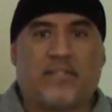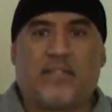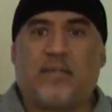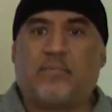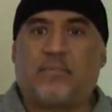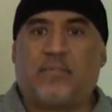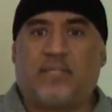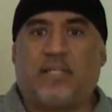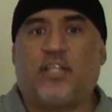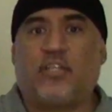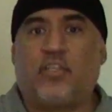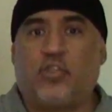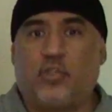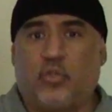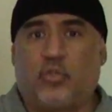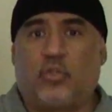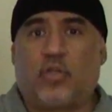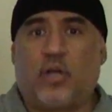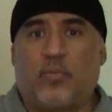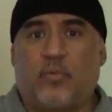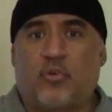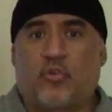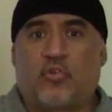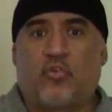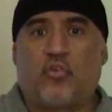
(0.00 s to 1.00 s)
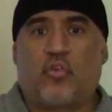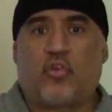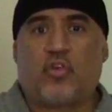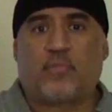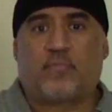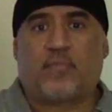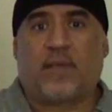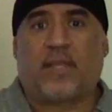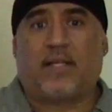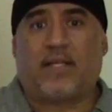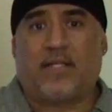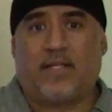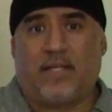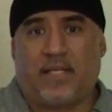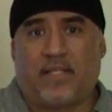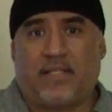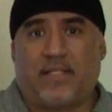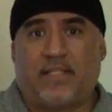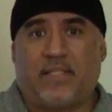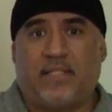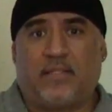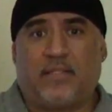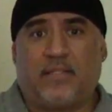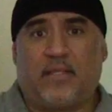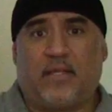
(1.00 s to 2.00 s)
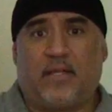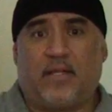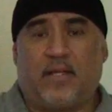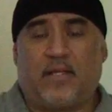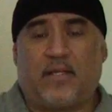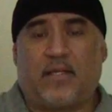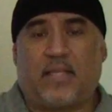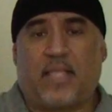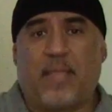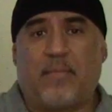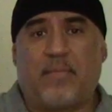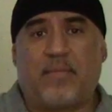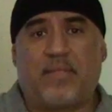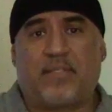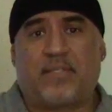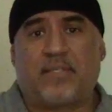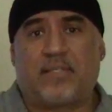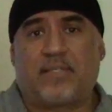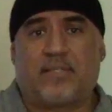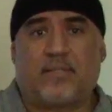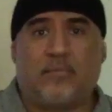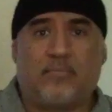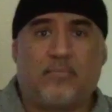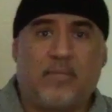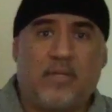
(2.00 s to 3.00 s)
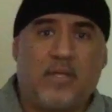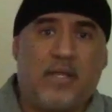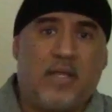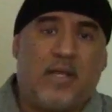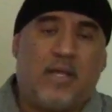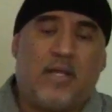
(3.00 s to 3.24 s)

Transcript: something that you'll come across by connecting a gaming system